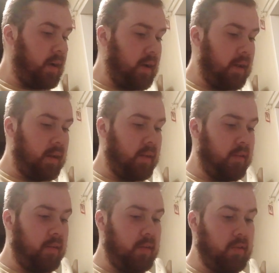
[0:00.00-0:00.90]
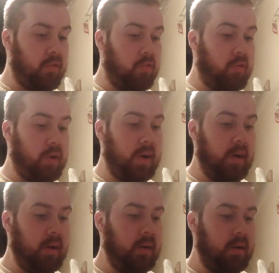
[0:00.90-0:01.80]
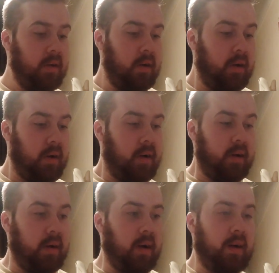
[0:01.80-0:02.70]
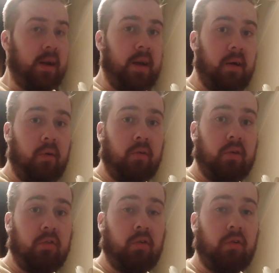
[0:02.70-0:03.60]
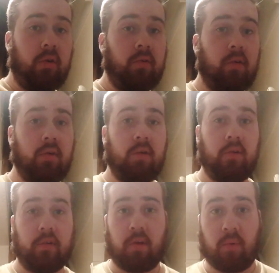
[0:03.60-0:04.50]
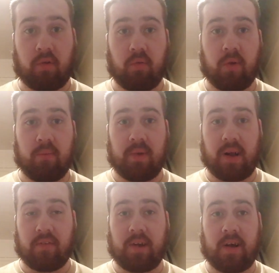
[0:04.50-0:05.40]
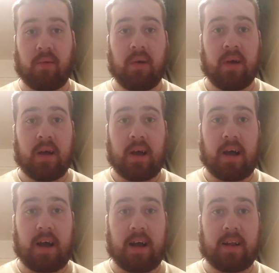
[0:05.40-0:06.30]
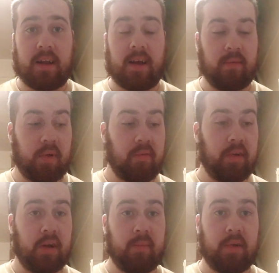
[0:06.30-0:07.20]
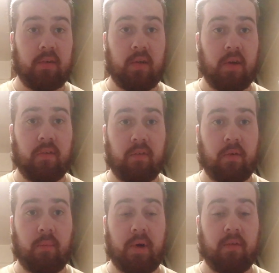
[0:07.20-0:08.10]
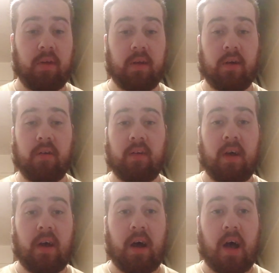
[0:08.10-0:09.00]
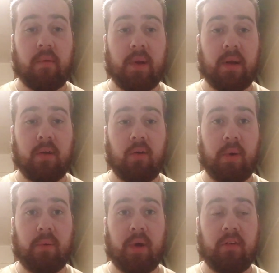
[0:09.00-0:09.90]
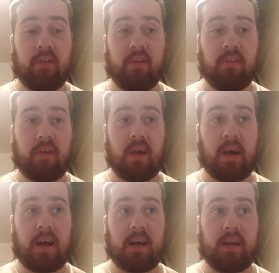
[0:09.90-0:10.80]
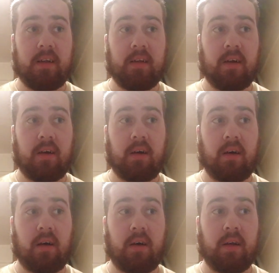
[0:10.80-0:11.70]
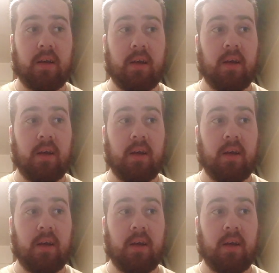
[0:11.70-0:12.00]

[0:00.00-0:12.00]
in this drawer here. I cleared out all these drawers, so I've got so much room left now. And yeah, I'm definitely going to be using this for a birthday card. I went in and got my wages, and I